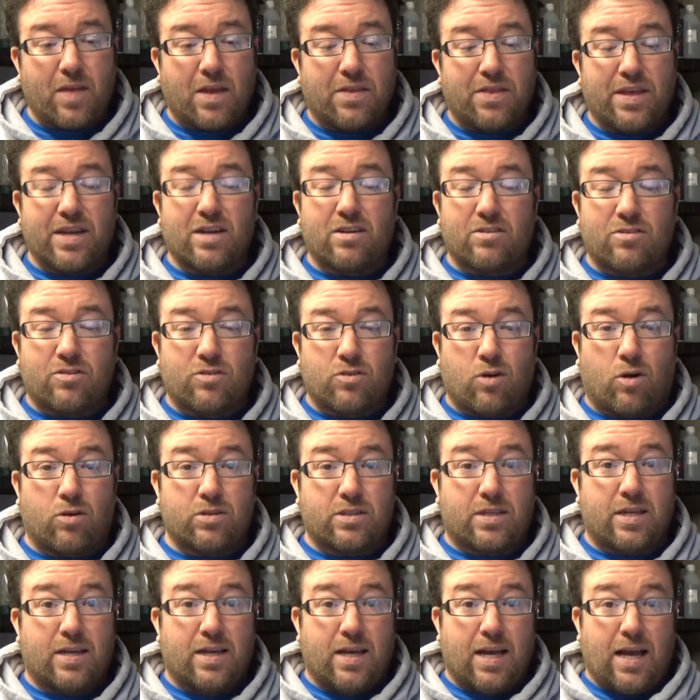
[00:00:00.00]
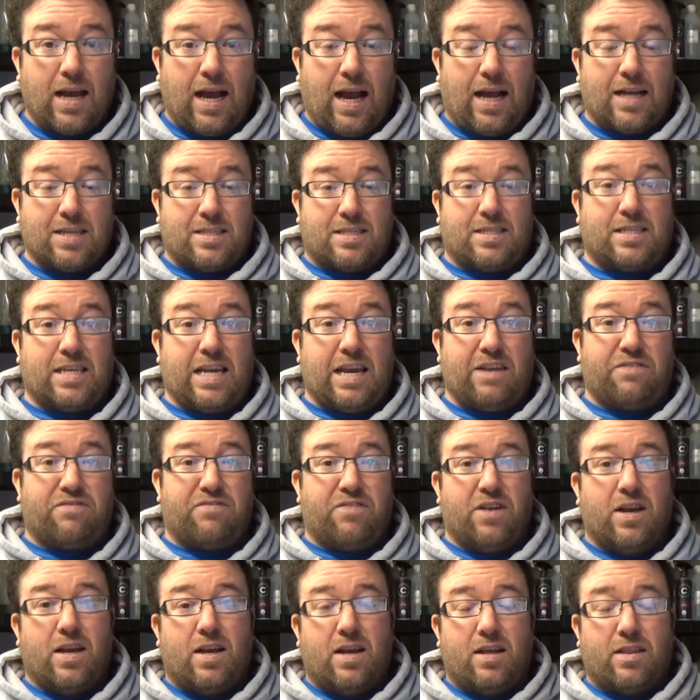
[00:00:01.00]
They are not as
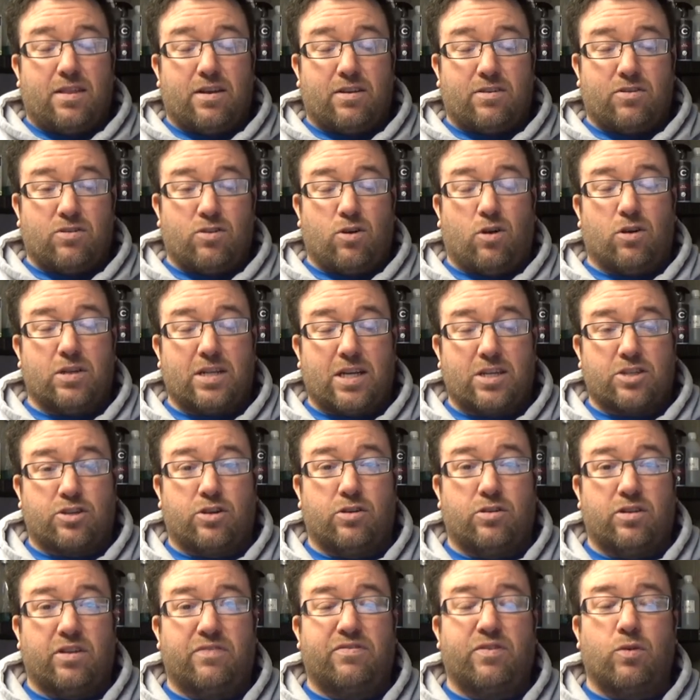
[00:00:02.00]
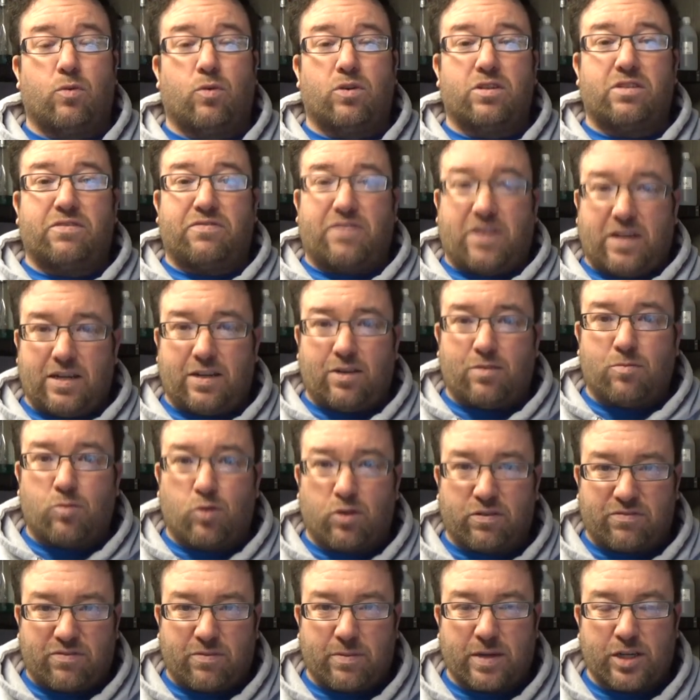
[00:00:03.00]
safe. They're not as good. If you want to find out
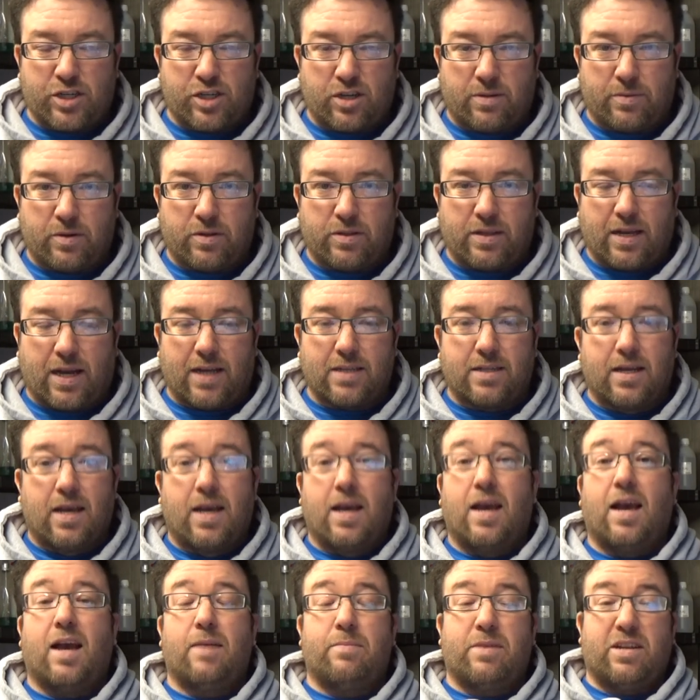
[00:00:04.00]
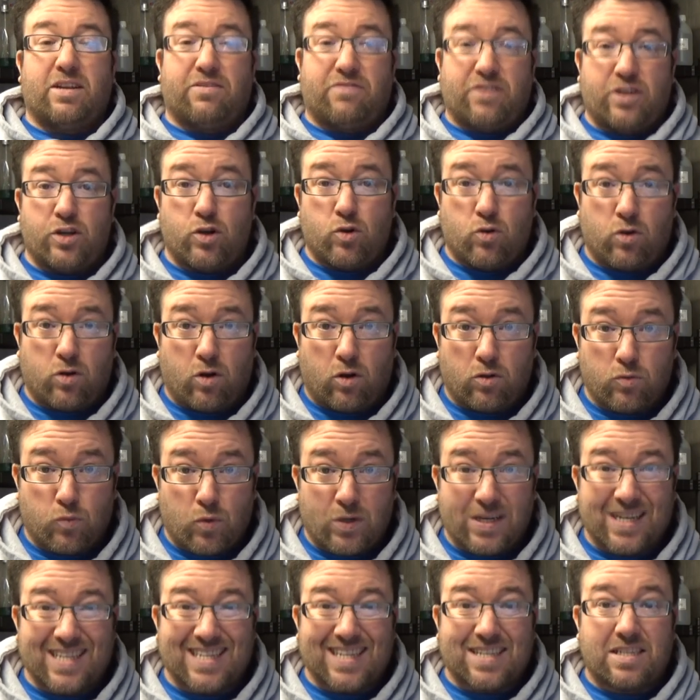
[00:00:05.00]
more information about that, I made a video called
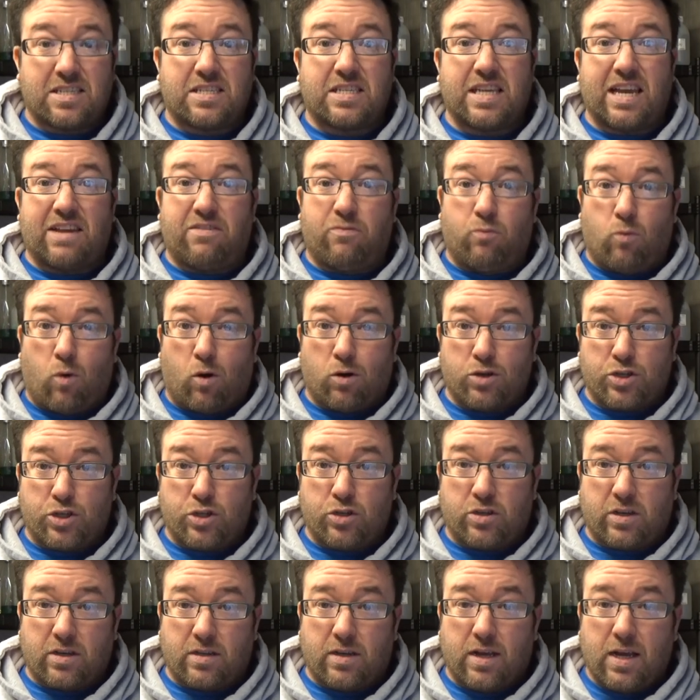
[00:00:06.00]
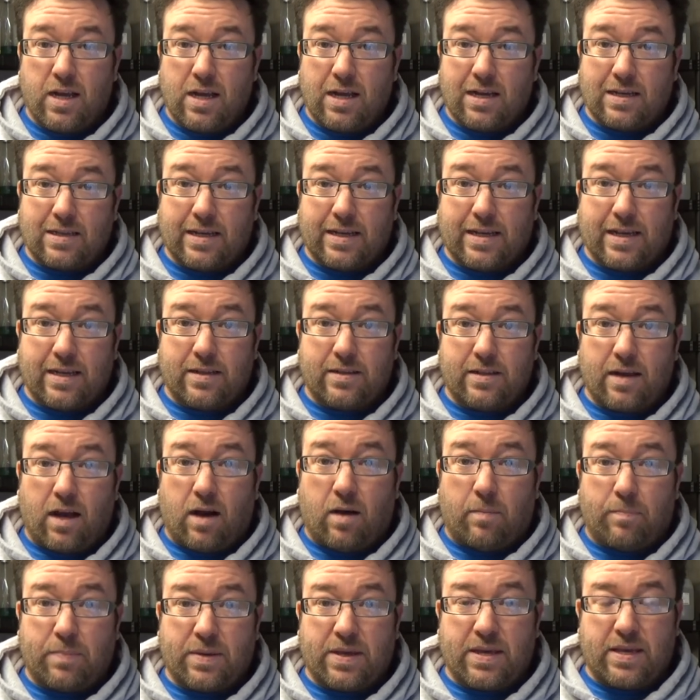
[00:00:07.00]
What is a Safe Wash? You can click it
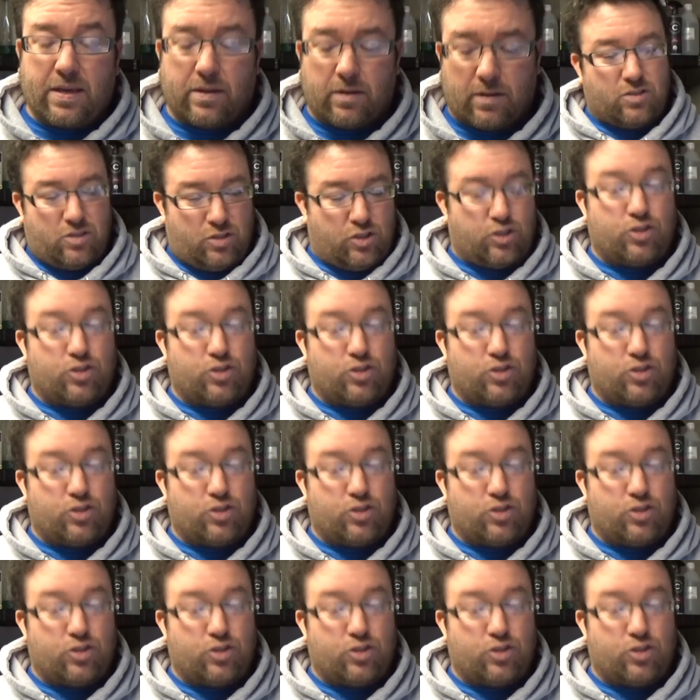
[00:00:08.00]
up here.